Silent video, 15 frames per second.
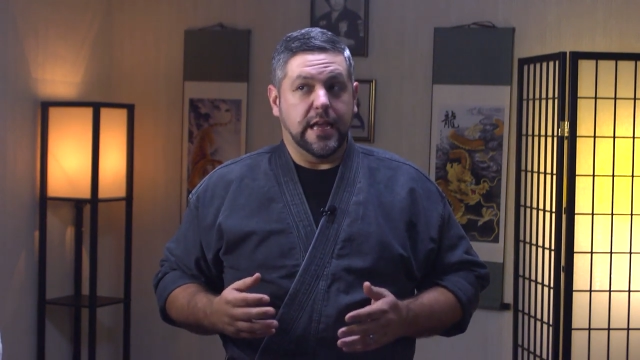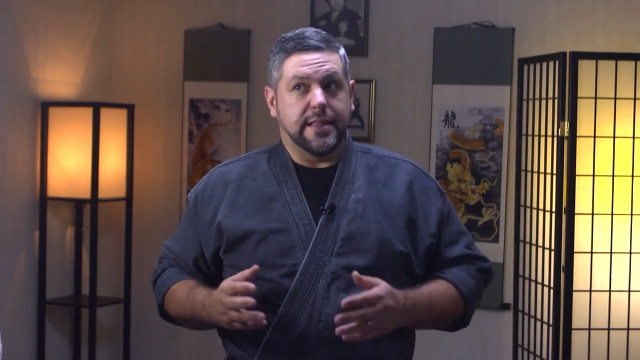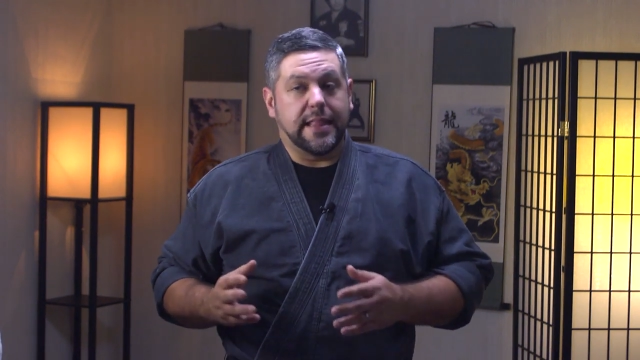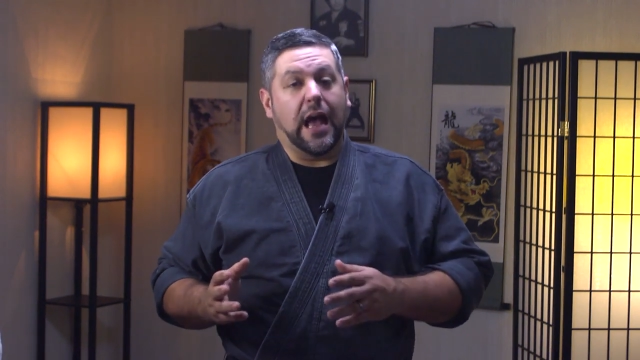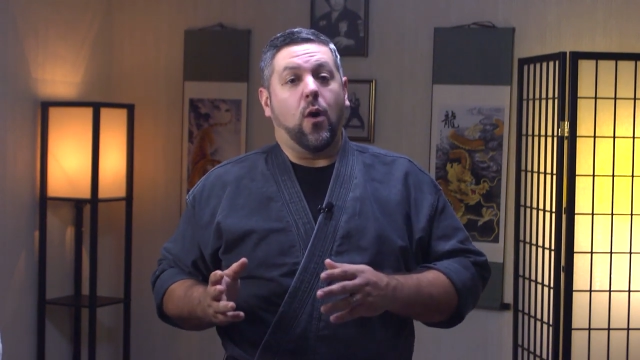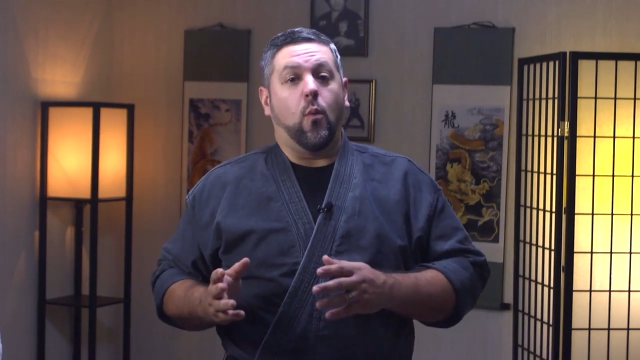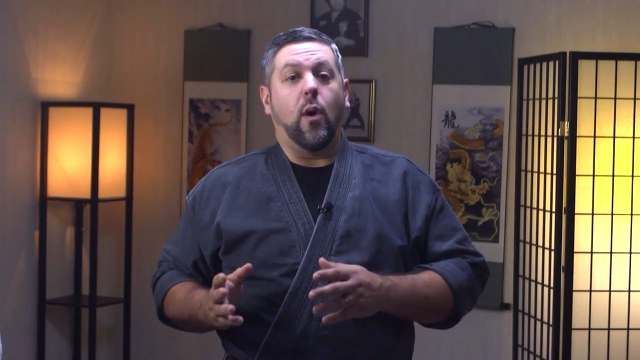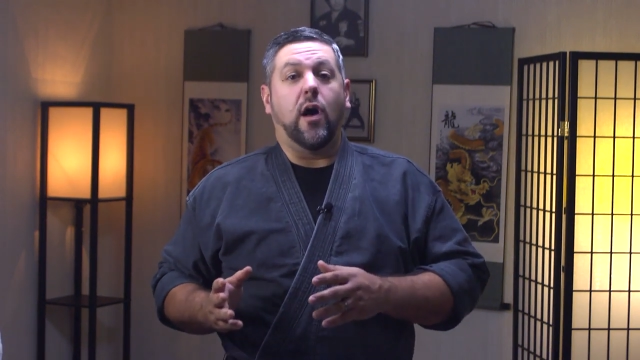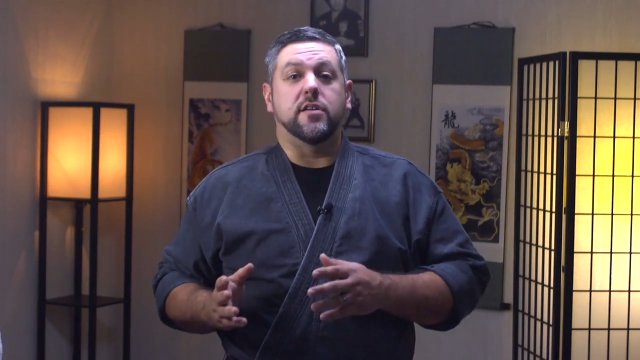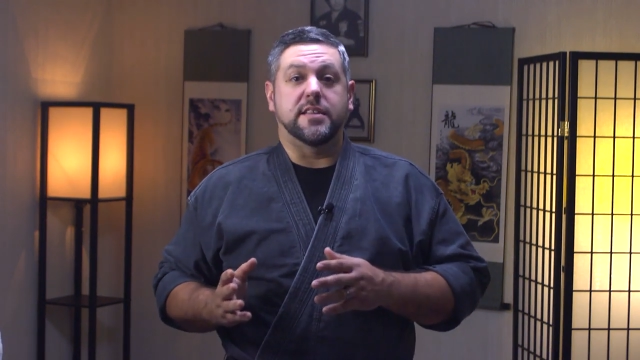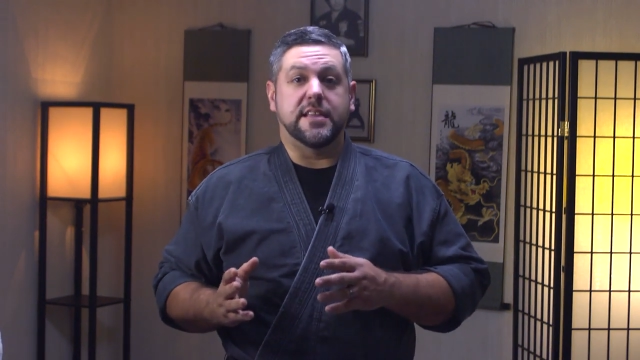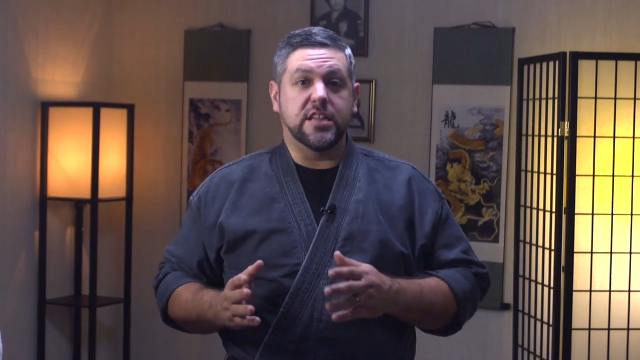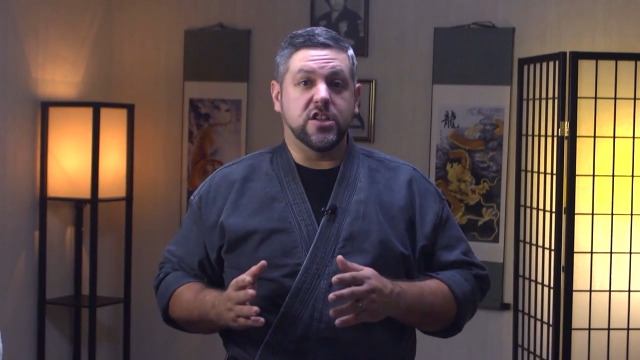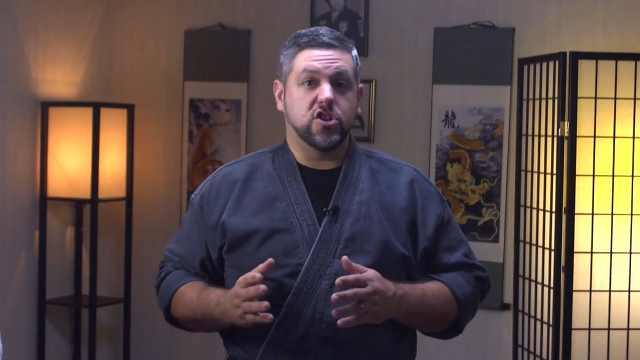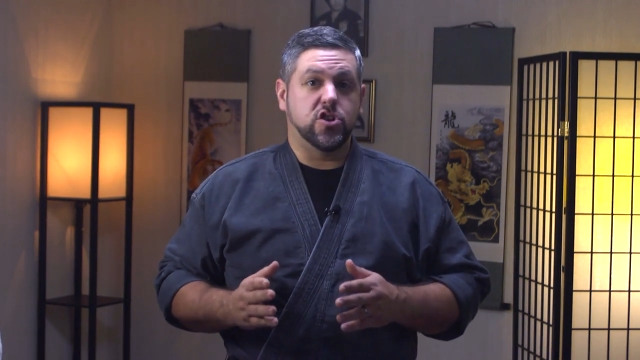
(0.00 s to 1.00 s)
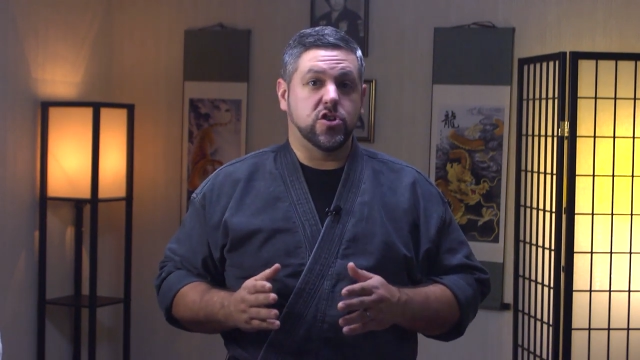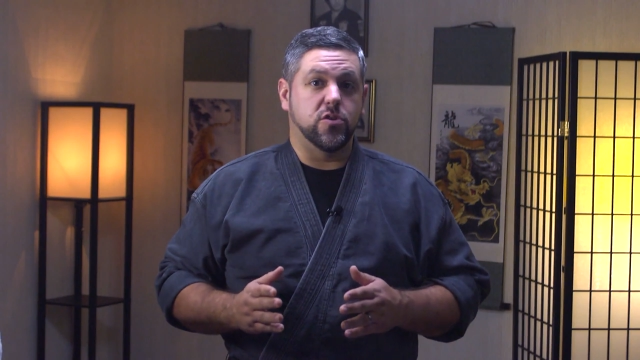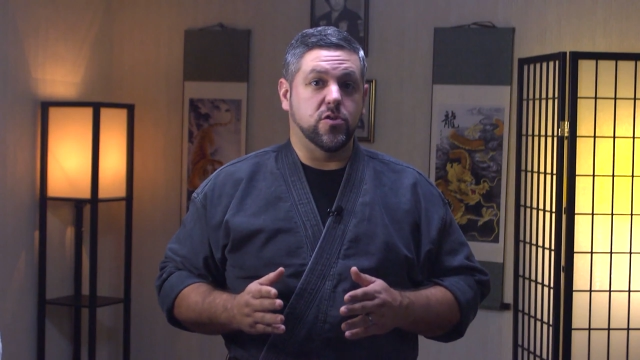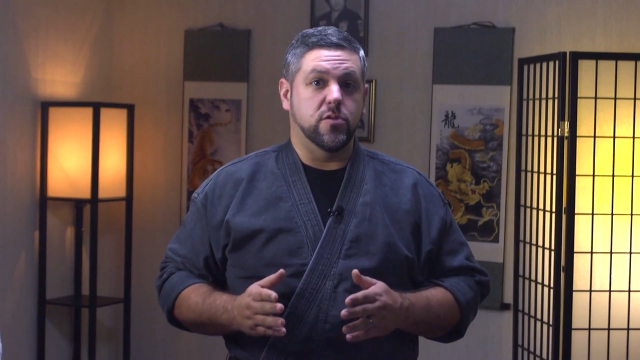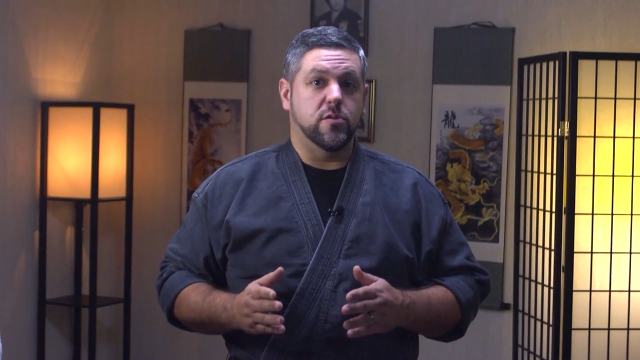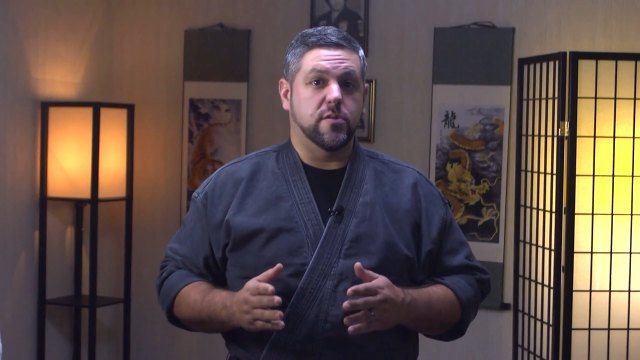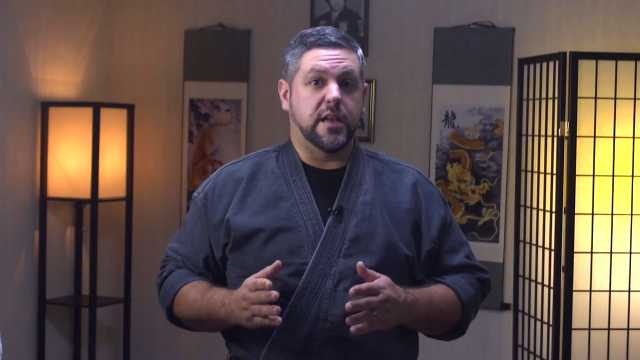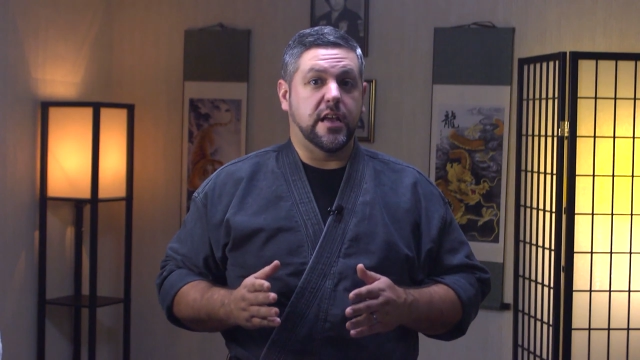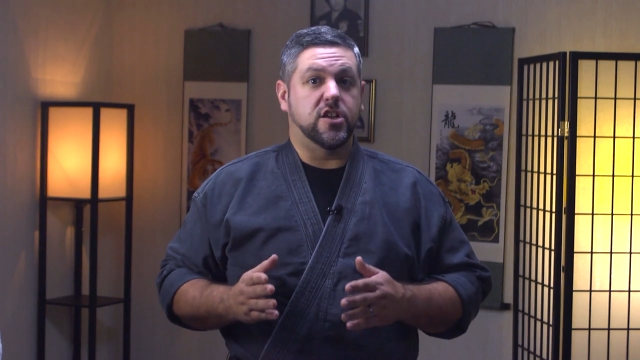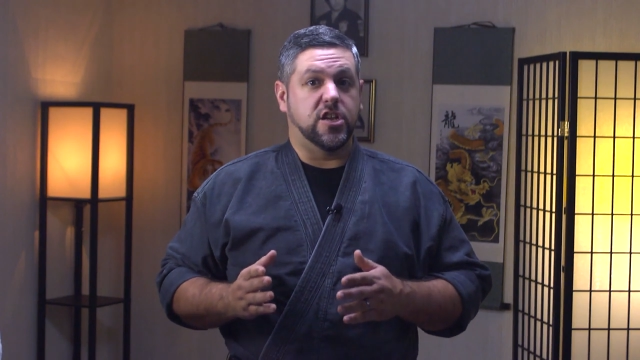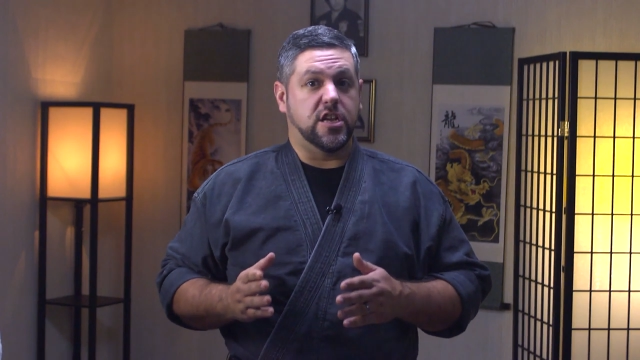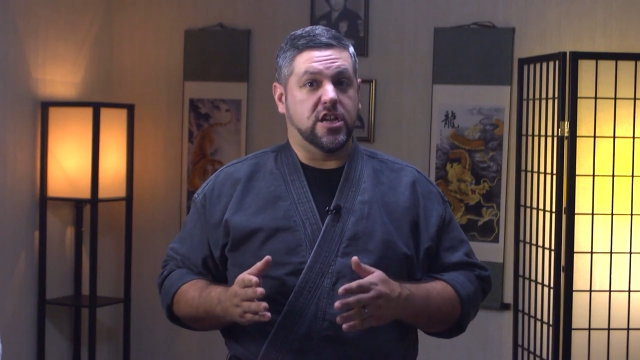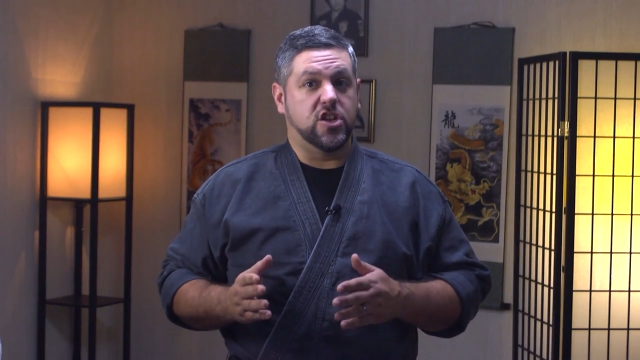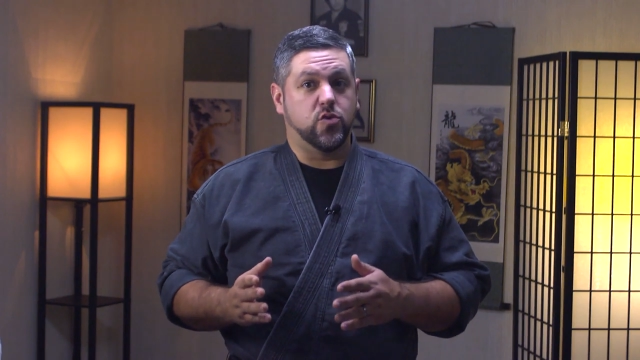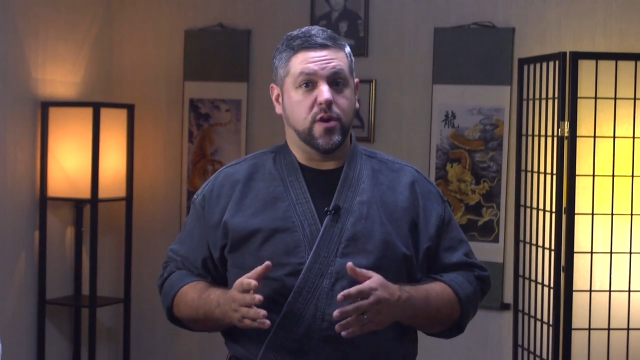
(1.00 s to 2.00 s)
Now, while it is true that
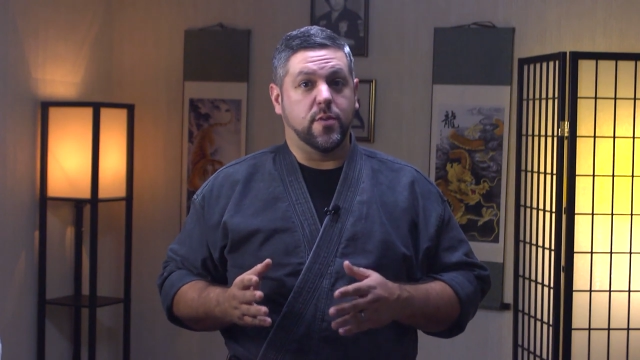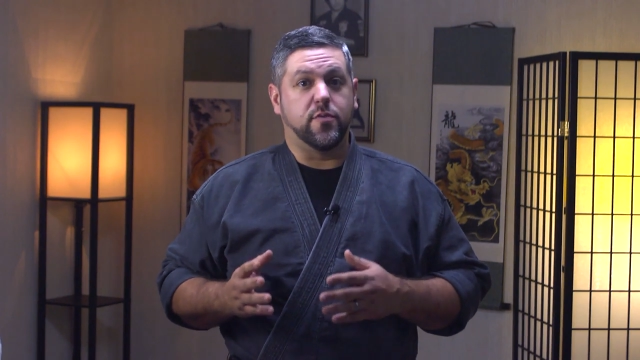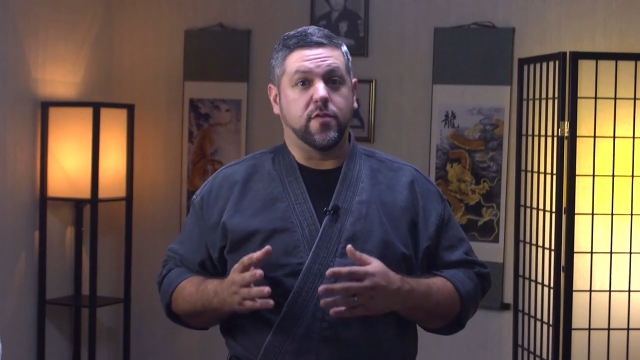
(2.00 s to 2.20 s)
Xingyiquan